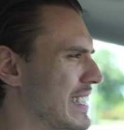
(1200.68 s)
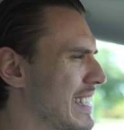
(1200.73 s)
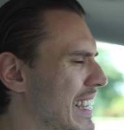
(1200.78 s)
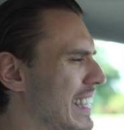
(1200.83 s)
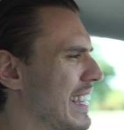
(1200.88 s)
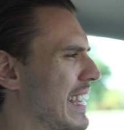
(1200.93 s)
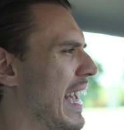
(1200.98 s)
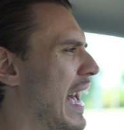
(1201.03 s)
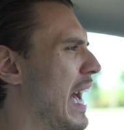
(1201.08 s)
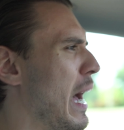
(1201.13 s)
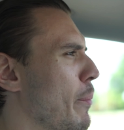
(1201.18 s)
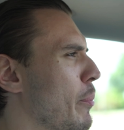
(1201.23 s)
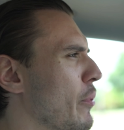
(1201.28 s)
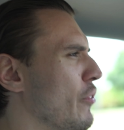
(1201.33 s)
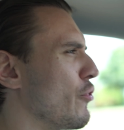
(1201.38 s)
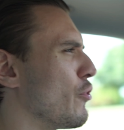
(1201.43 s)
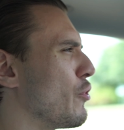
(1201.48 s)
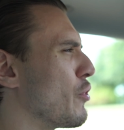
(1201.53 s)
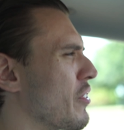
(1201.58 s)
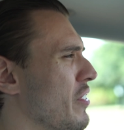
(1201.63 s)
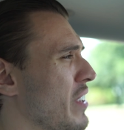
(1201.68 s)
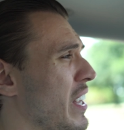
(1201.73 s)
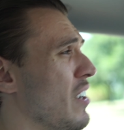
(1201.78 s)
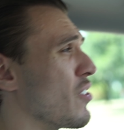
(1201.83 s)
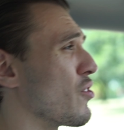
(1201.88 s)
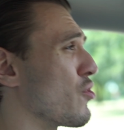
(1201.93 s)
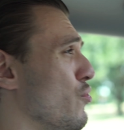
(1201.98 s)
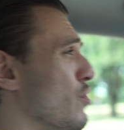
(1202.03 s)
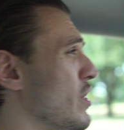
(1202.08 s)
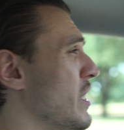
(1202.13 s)
State Capitol because that
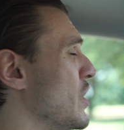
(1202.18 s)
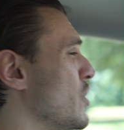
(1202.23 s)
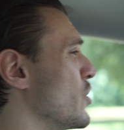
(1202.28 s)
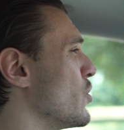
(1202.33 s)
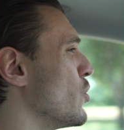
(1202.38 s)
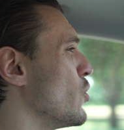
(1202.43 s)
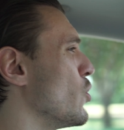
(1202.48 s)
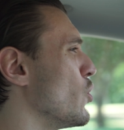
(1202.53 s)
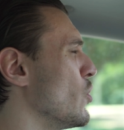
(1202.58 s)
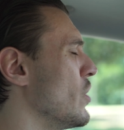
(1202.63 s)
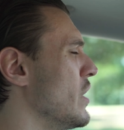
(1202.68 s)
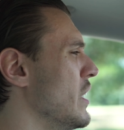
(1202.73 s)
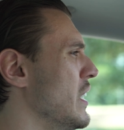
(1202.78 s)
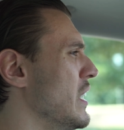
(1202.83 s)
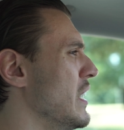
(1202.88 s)
looks really cool.